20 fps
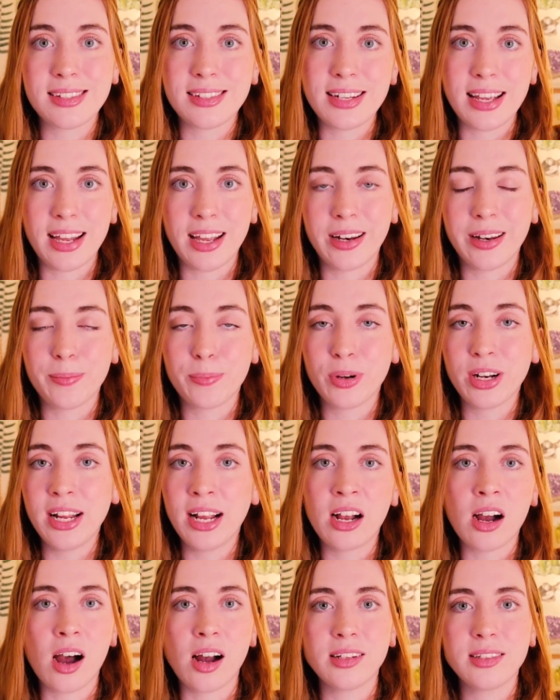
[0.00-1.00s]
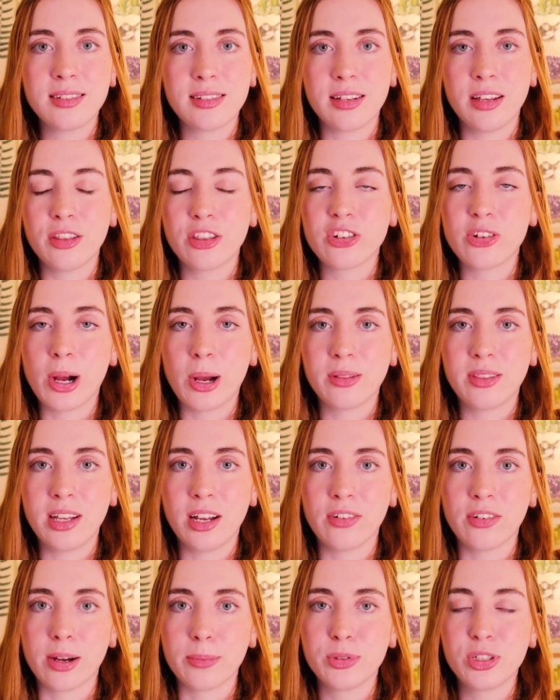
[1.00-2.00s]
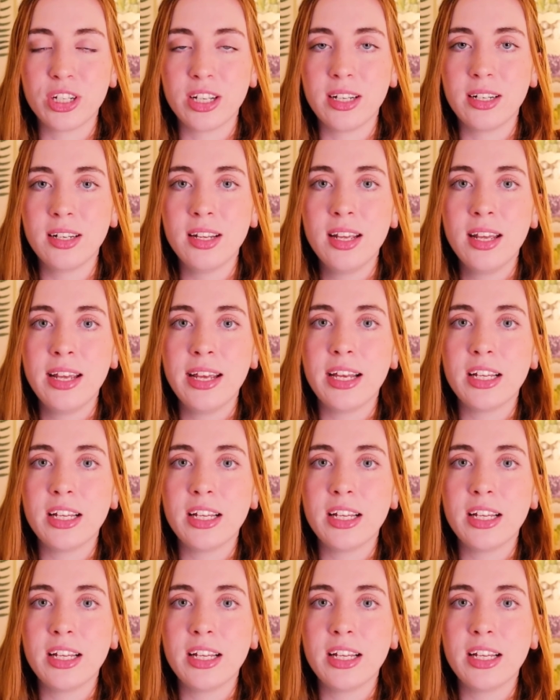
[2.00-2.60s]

stayed pretty constant throughout the eruption.